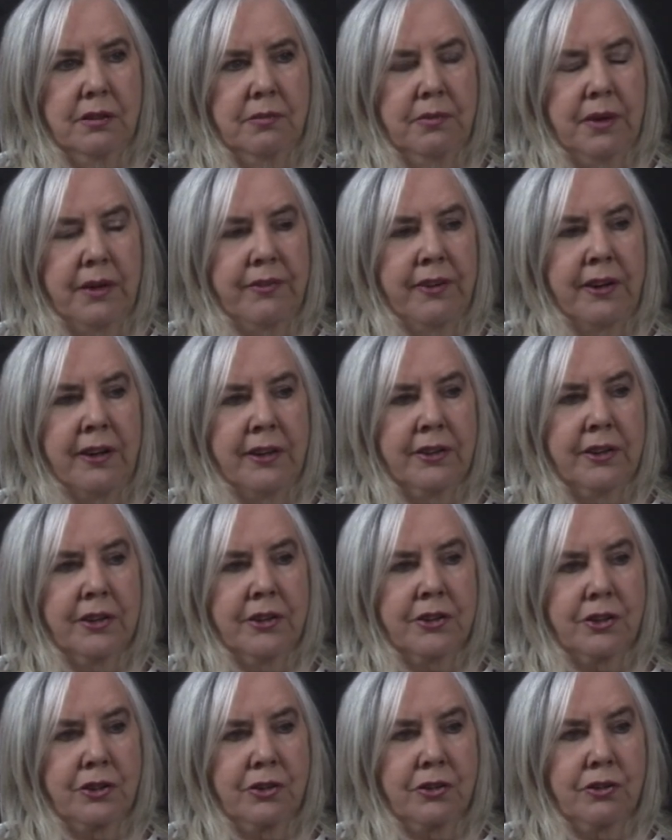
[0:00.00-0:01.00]
my father
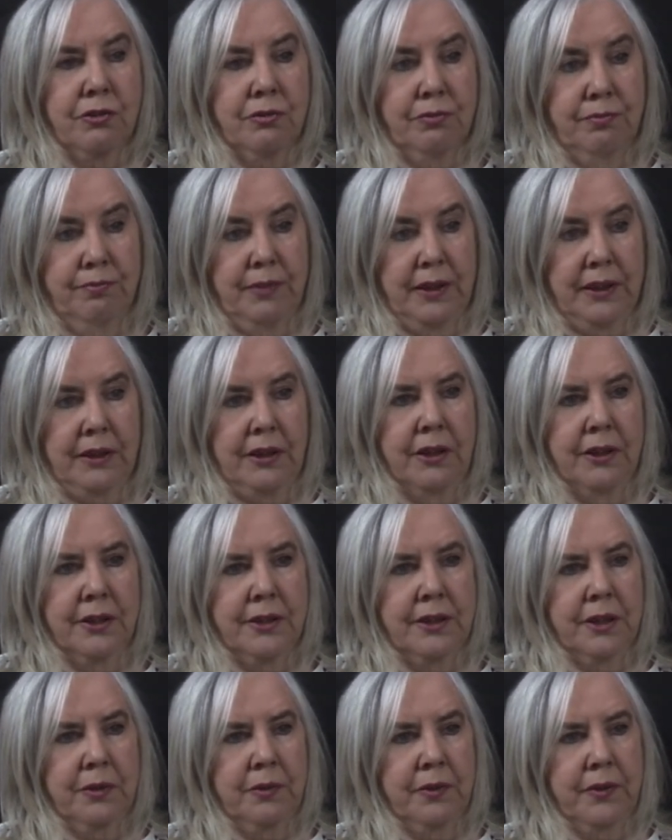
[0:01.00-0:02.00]
to make
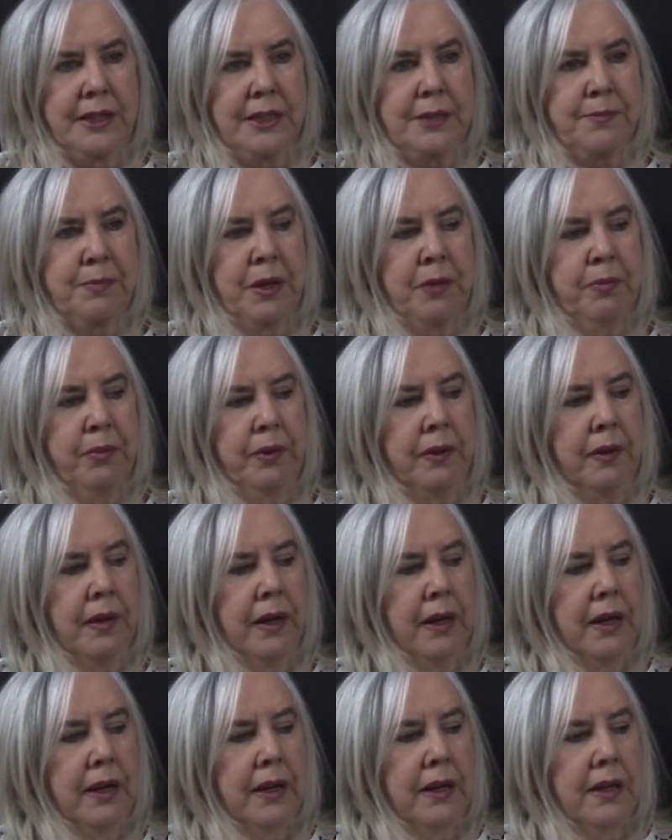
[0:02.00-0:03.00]
contact with these people.
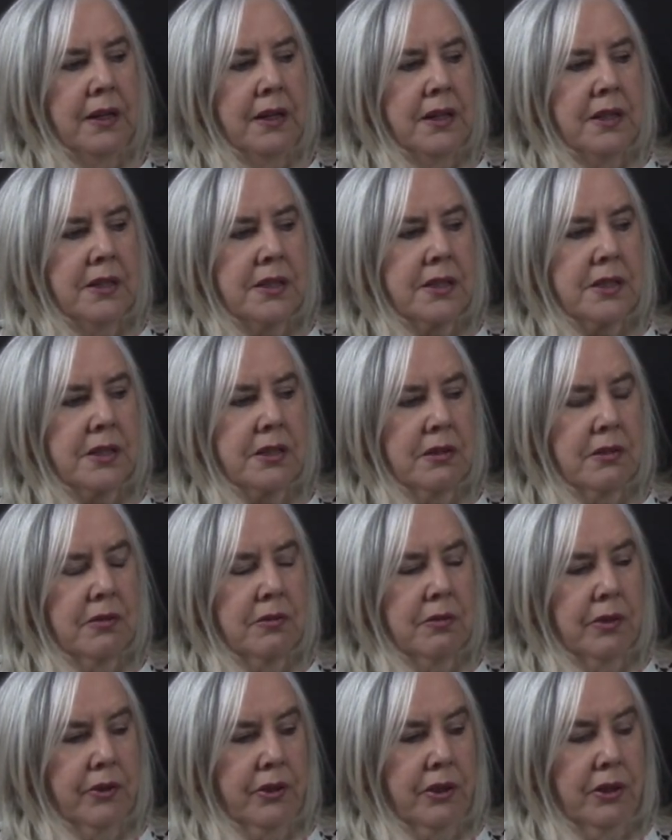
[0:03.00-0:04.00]

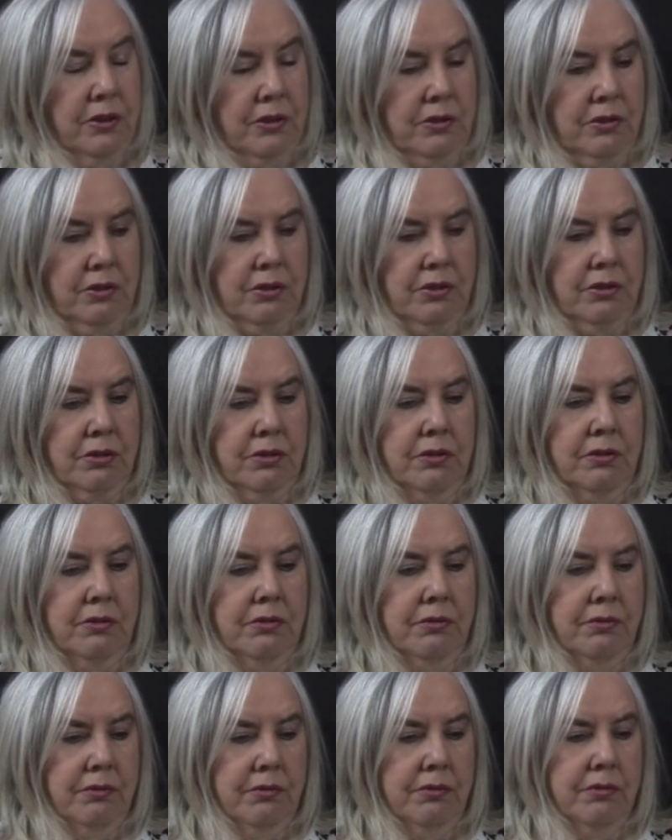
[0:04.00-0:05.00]
So without
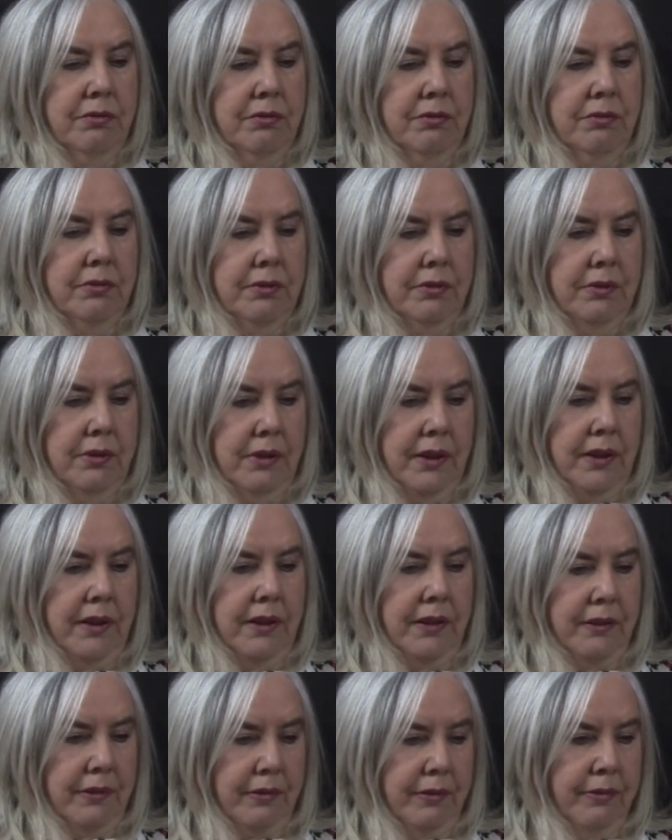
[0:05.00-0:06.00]

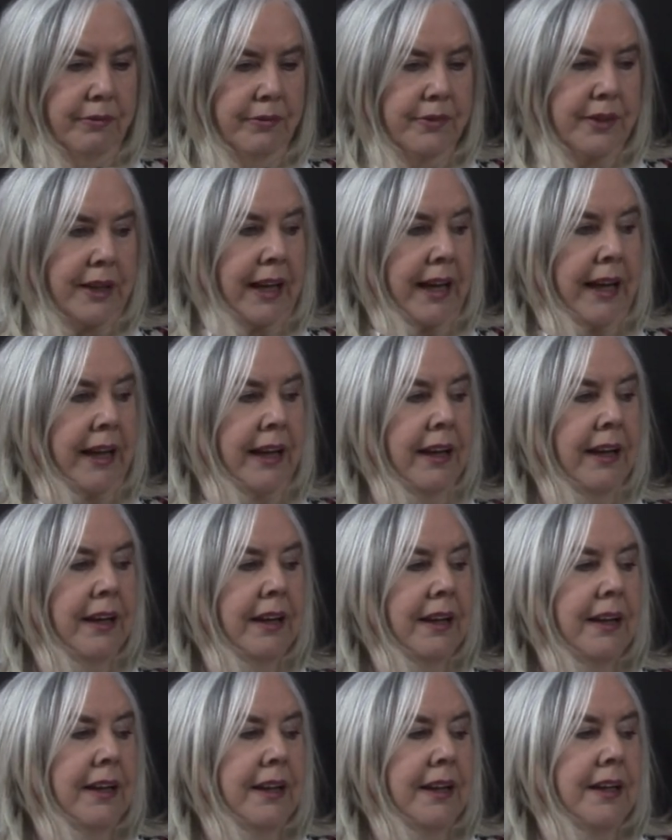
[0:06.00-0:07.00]
any delay,
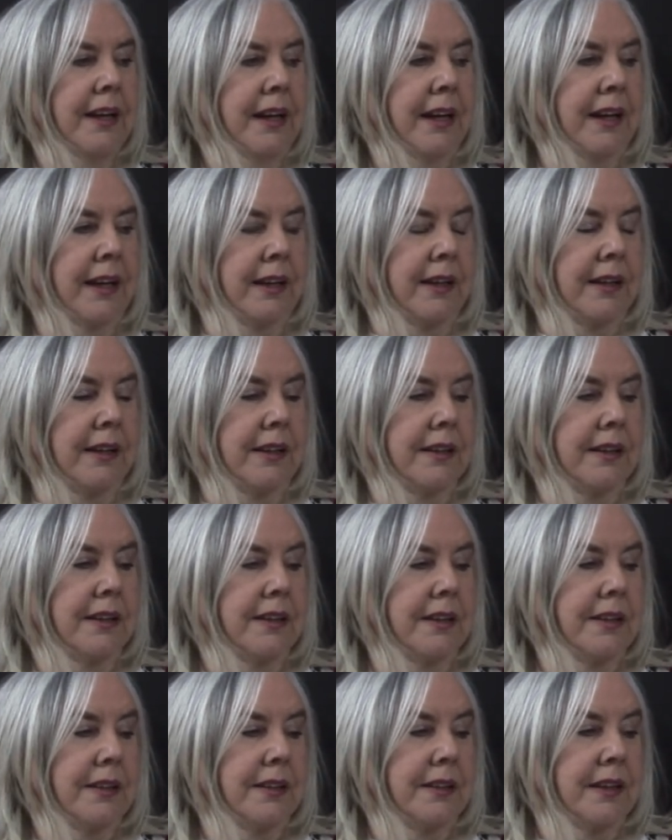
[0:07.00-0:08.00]
uh,
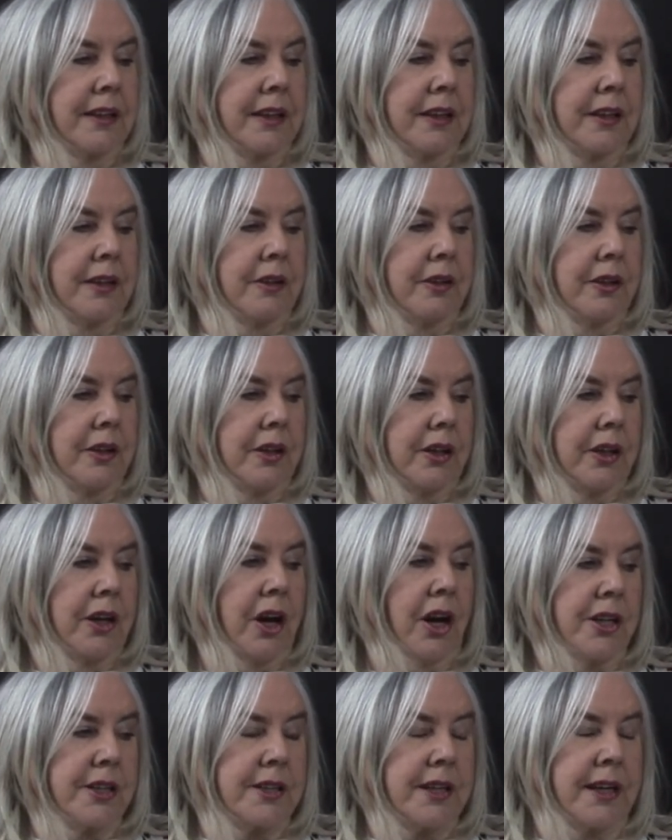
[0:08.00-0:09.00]
Daddy
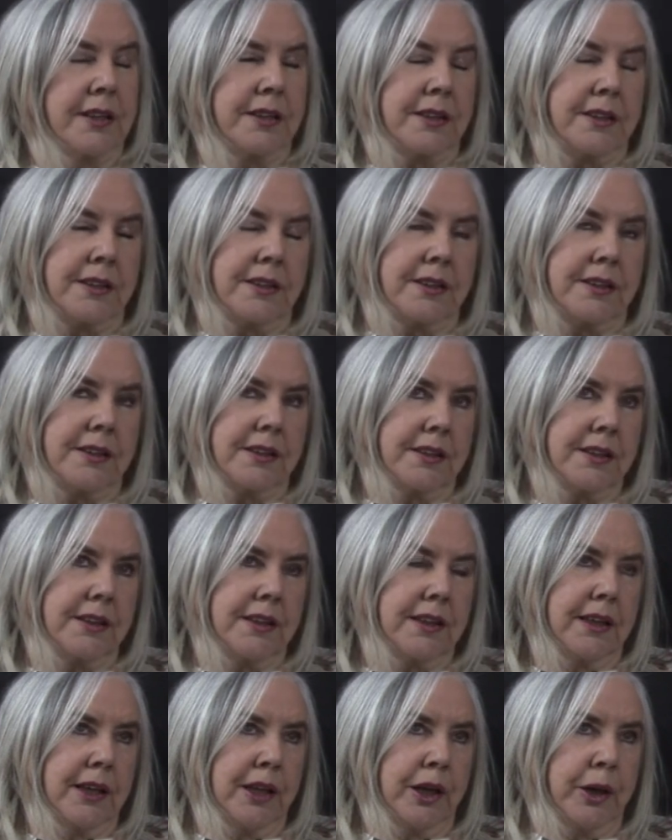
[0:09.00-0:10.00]
contacted
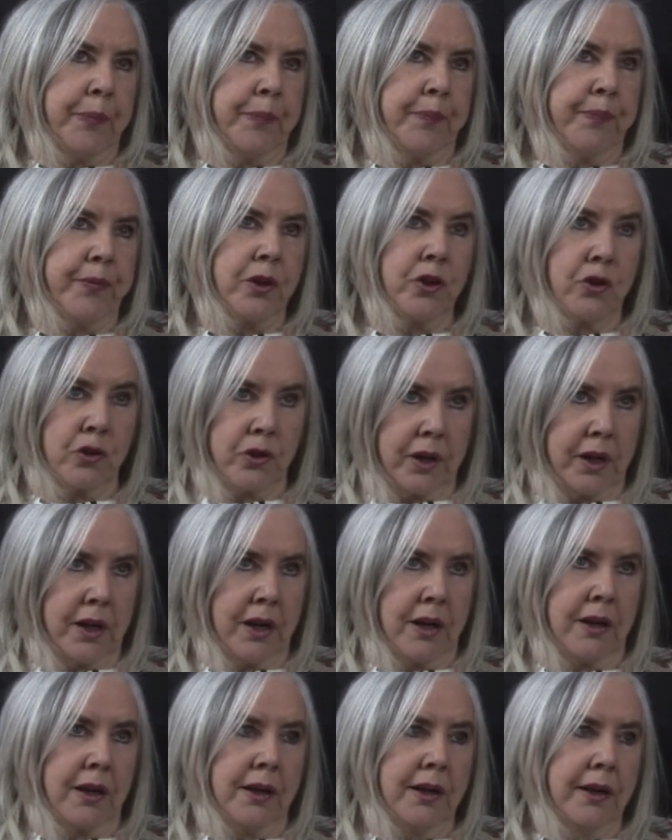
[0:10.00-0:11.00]
um, Nora
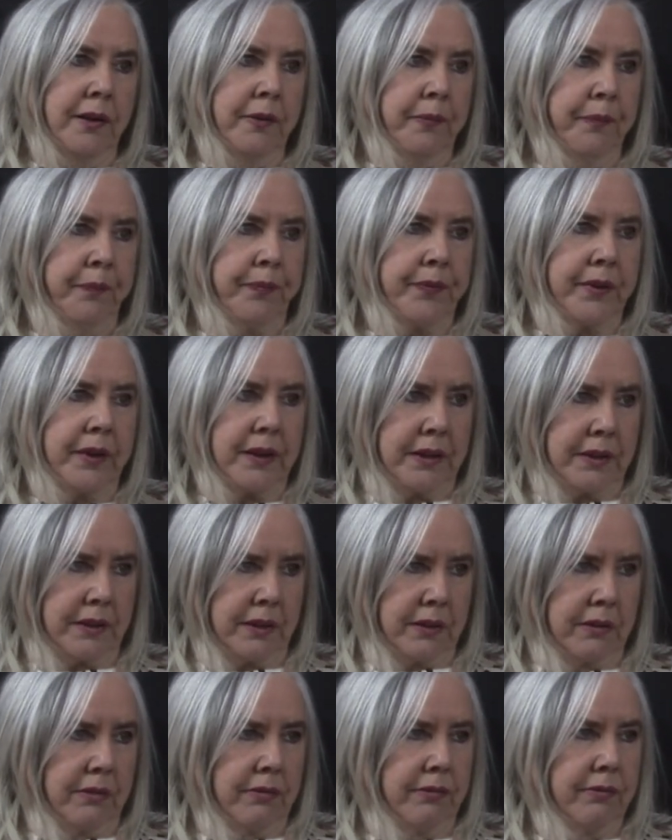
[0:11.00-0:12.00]
Herlihy, the
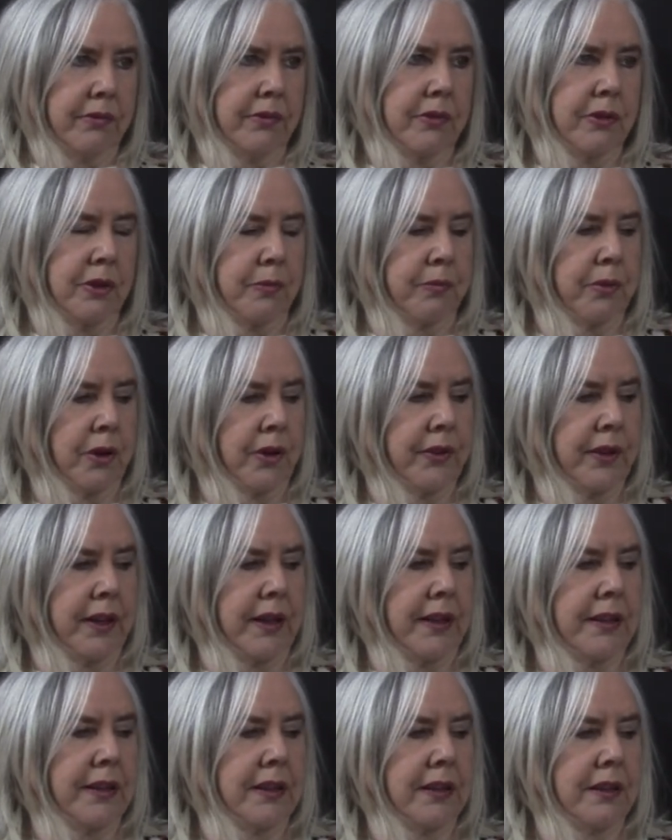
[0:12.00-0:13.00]
lady who brought the
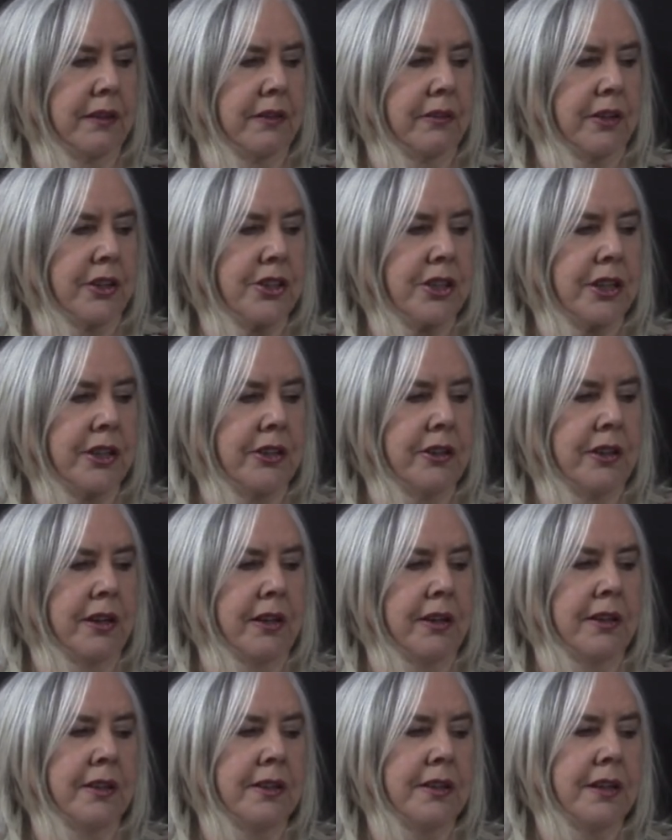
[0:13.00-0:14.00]
idea originally to
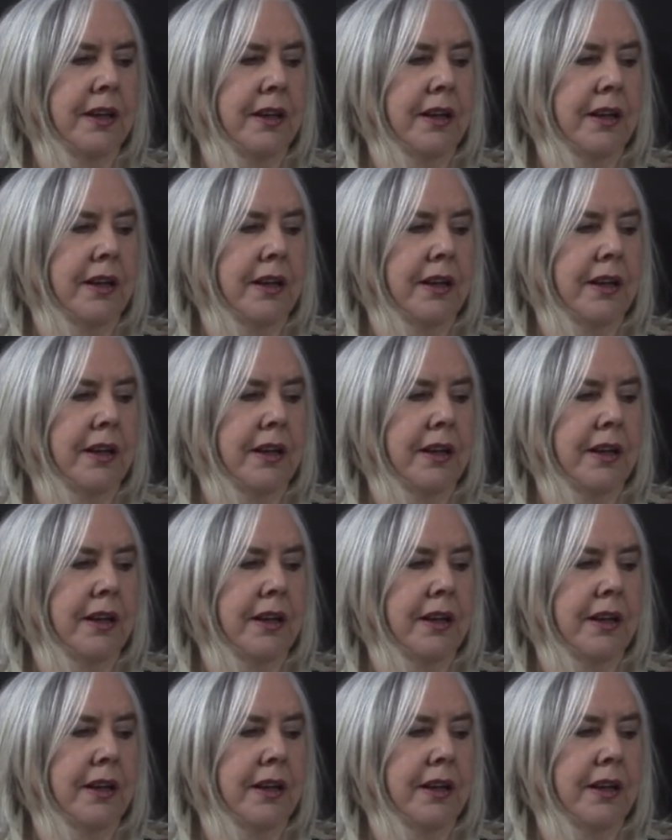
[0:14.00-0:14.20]
Ireland,